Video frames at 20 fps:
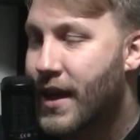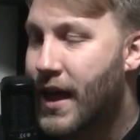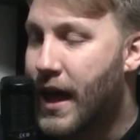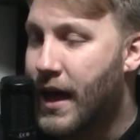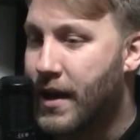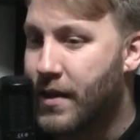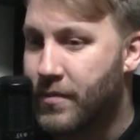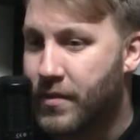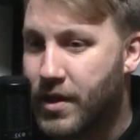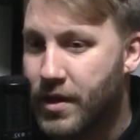
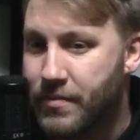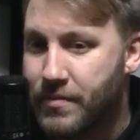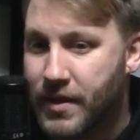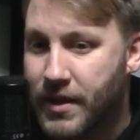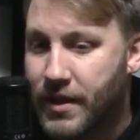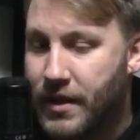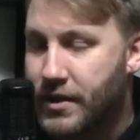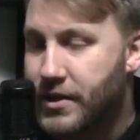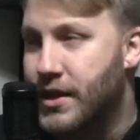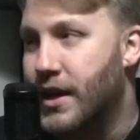Had him come
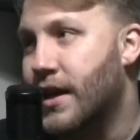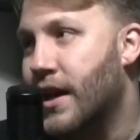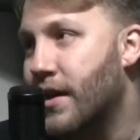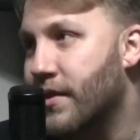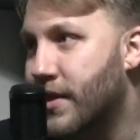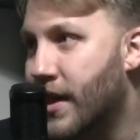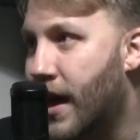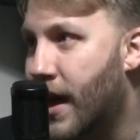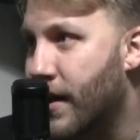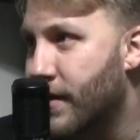in and check
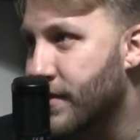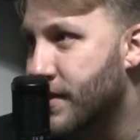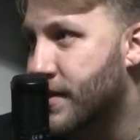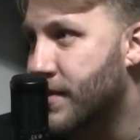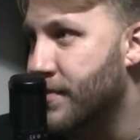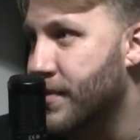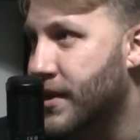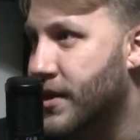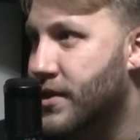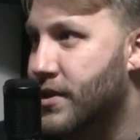out the house
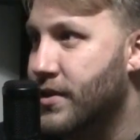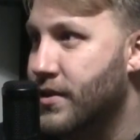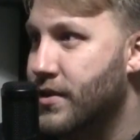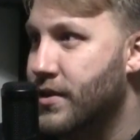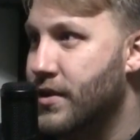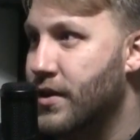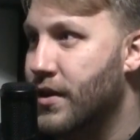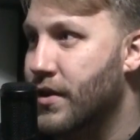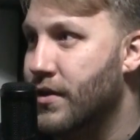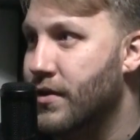to make sure,
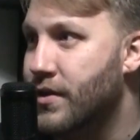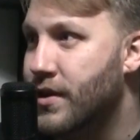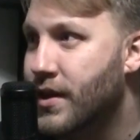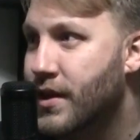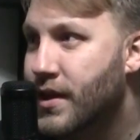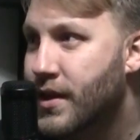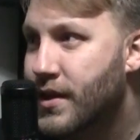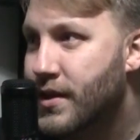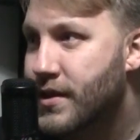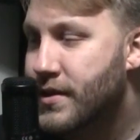
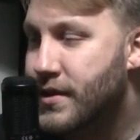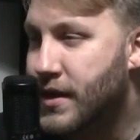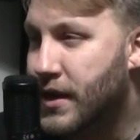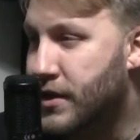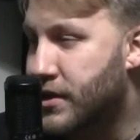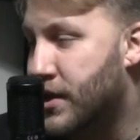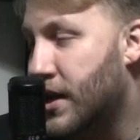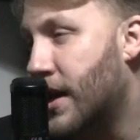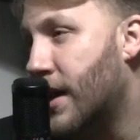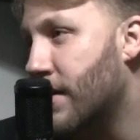
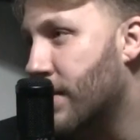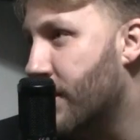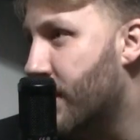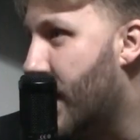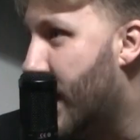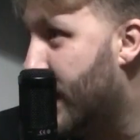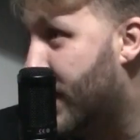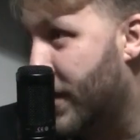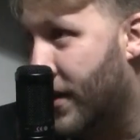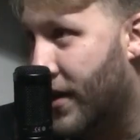check out the
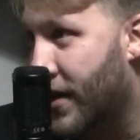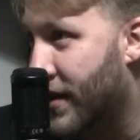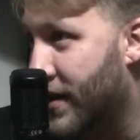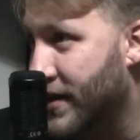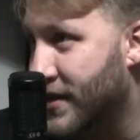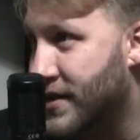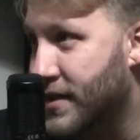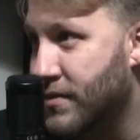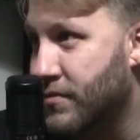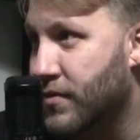backyard
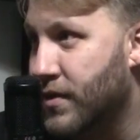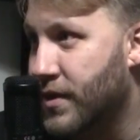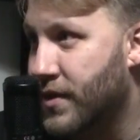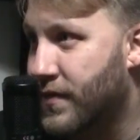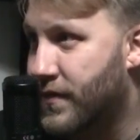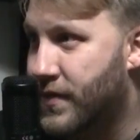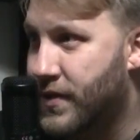and see what